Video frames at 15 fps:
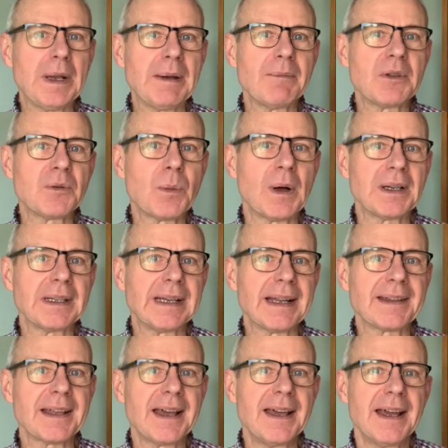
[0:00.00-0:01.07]
with one
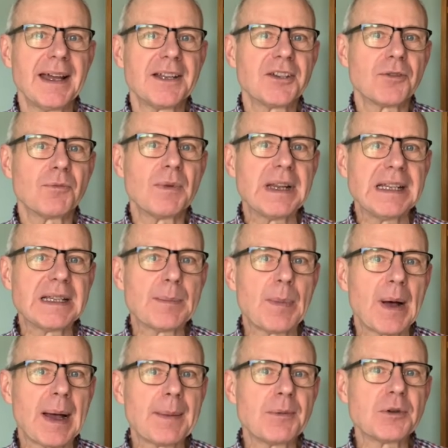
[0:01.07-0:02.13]
another, to read the
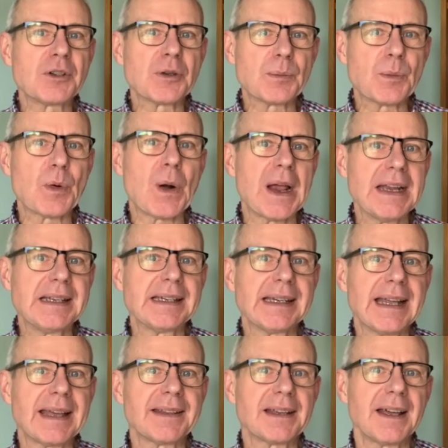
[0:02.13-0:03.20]
Bible, to pray
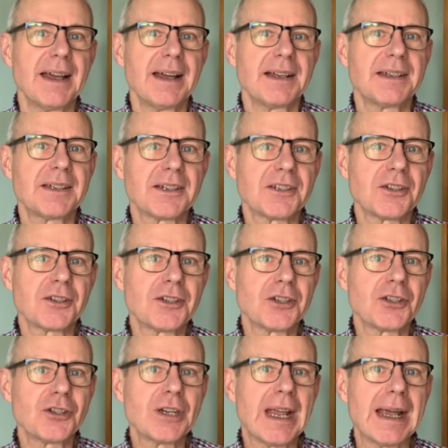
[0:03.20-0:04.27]
together, to
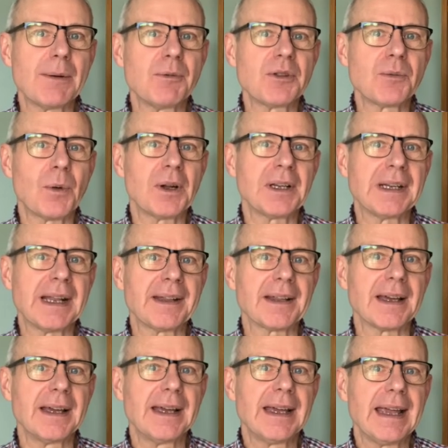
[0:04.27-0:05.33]
share with one another.
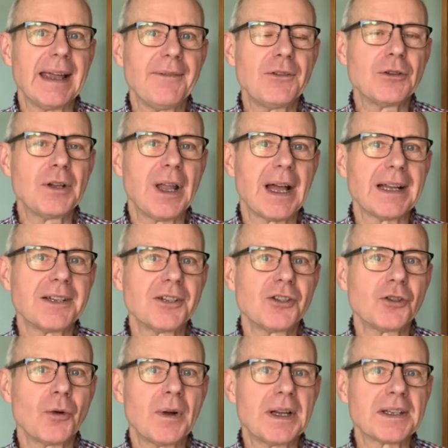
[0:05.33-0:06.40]
If you'd like to
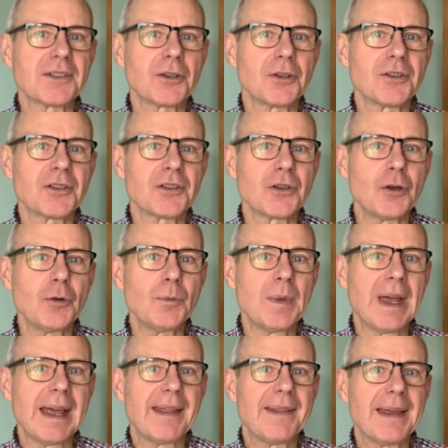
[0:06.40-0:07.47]
join us on Zoom,
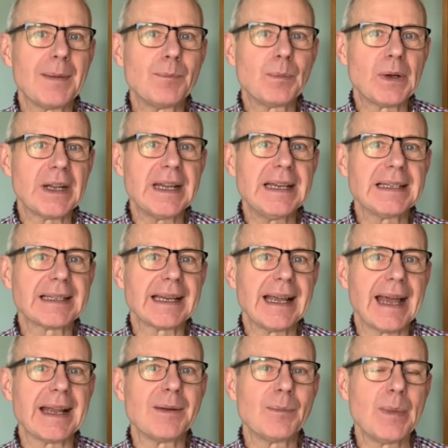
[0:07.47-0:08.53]
then please
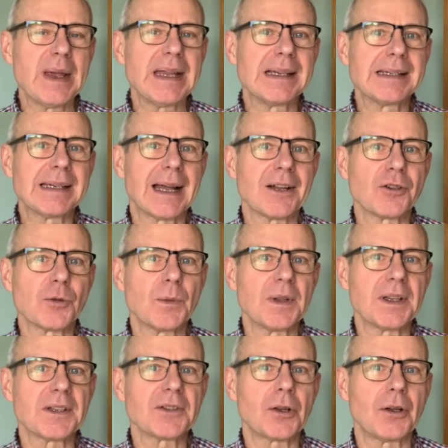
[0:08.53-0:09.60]
again be in touch with
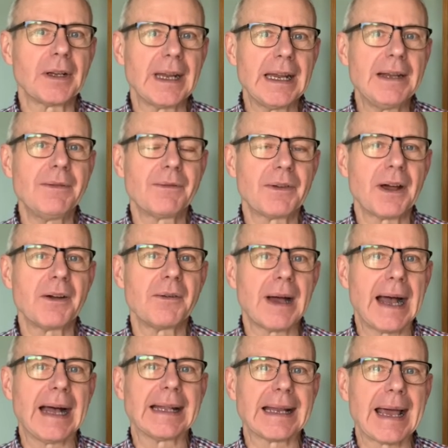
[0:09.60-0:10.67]
us on
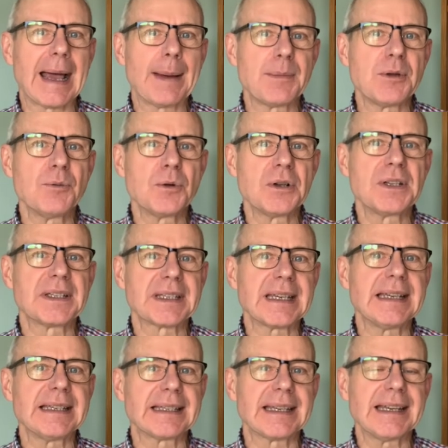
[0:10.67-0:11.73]

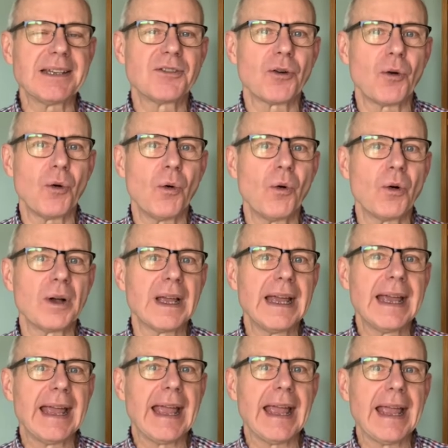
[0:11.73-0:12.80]
info@abbeywoodcc.org
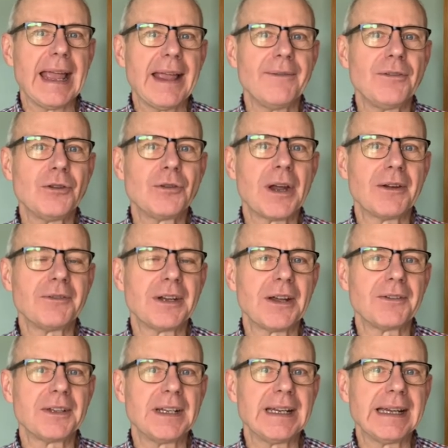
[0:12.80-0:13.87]
if you don't know
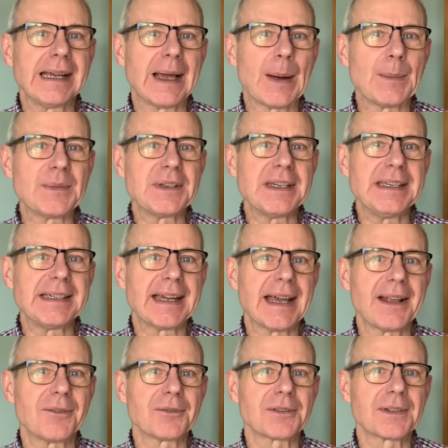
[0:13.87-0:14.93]
the link up
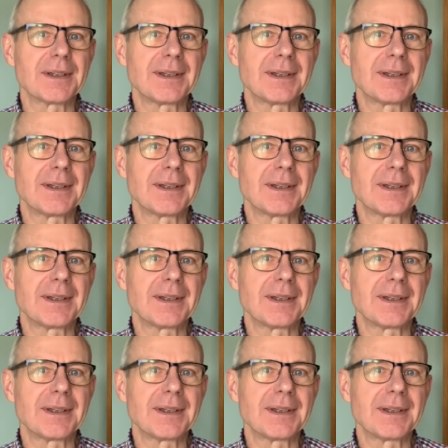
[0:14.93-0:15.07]
details.